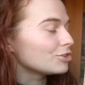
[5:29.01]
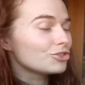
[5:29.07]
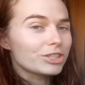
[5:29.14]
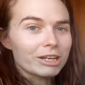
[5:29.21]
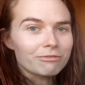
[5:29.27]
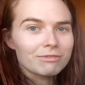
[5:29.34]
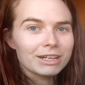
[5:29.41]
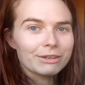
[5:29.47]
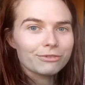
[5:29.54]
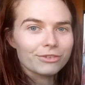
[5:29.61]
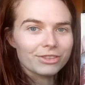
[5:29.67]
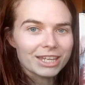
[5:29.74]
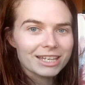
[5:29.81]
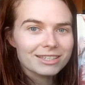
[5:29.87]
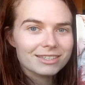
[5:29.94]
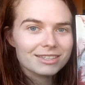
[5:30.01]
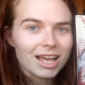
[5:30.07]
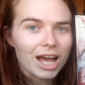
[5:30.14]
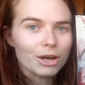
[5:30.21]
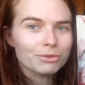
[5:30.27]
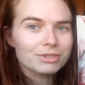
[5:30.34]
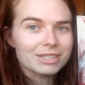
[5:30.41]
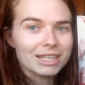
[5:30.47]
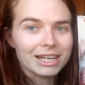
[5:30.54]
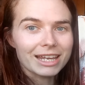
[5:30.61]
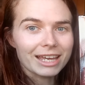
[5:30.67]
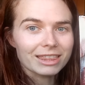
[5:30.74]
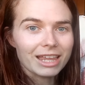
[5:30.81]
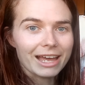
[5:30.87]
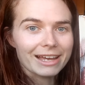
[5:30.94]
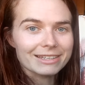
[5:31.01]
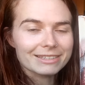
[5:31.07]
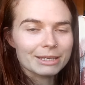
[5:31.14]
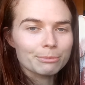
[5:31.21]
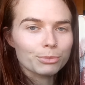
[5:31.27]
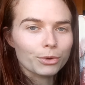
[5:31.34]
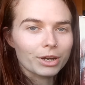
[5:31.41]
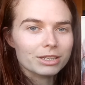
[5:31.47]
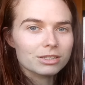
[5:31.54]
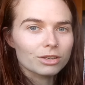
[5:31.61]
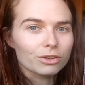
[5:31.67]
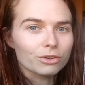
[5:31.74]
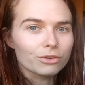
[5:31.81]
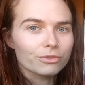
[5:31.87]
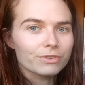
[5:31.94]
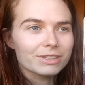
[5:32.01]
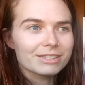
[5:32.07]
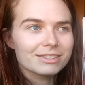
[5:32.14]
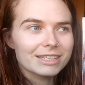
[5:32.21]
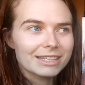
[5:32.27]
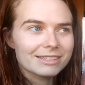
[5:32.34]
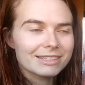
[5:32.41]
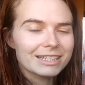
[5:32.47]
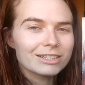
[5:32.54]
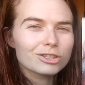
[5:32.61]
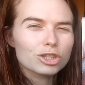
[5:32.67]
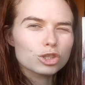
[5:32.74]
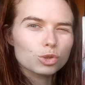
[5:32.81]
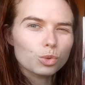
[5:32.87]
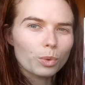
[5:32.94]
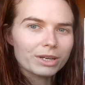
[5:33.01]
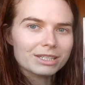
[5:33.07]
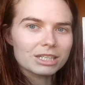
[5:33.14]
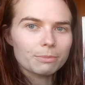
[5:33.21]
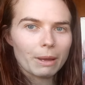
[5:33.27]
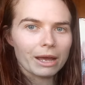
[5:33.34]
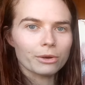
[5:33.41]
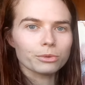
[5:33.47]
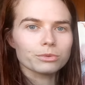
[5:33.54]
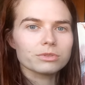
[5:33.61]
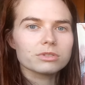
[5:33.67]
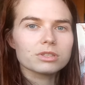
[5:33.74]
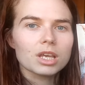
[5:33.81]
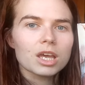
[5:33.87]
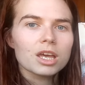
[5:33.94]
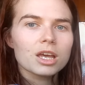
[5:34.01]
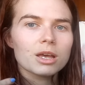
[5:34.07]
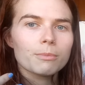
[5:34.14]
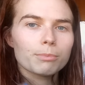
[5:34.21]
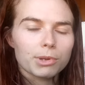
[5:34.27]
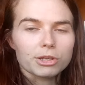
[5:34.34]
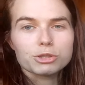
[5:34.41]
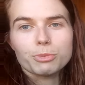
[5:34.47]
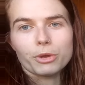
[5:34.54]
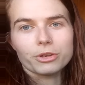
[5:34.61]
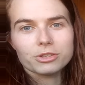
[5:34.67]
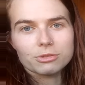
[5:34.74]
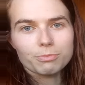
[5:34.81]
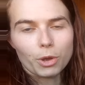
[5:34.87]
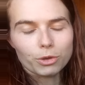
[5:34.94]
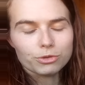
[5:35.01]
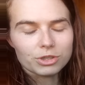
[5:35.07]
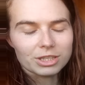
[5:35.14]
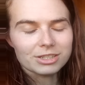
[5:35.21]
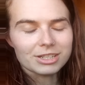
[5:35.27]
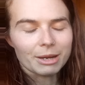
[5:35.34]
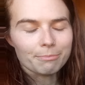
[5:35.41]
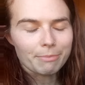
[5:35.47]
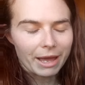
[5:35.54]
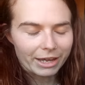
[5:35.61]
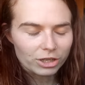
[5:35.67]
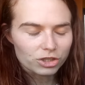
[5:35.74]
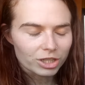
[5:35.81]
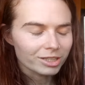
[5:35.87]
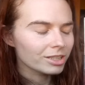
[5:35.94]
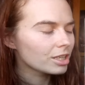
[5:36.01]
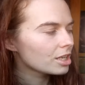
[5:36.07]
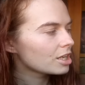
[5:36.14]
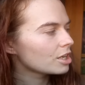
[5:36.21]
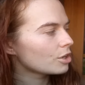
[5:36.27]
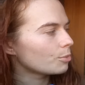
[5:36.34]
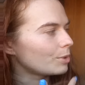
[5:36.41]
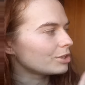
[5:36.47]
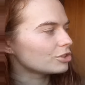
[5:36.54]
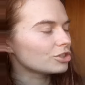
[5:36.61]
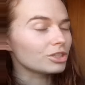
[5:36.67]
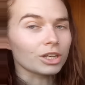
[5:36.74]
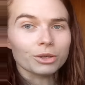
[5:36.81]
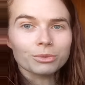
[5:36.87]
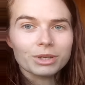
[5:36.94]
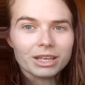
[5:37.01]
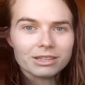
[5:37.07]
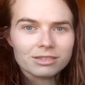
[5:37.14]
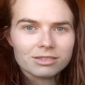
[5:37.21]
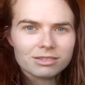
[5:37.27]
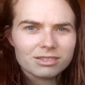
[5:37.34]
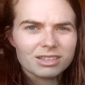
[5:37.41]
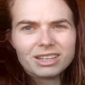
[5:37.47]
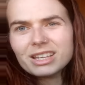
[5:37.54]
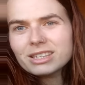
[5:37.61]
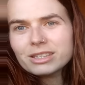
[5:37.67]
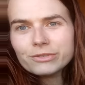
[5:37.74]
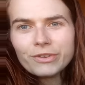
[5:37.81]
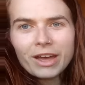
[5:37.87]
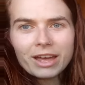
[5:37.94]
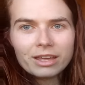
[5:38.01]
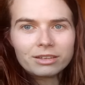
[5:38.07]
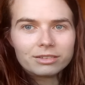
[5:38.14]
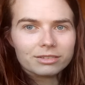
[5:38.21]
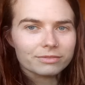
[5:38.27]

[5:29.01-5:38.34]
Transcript: generally for this, I would sell it at the asking price of £16 to £20 plus postage and packaging, which, you know, it's fair.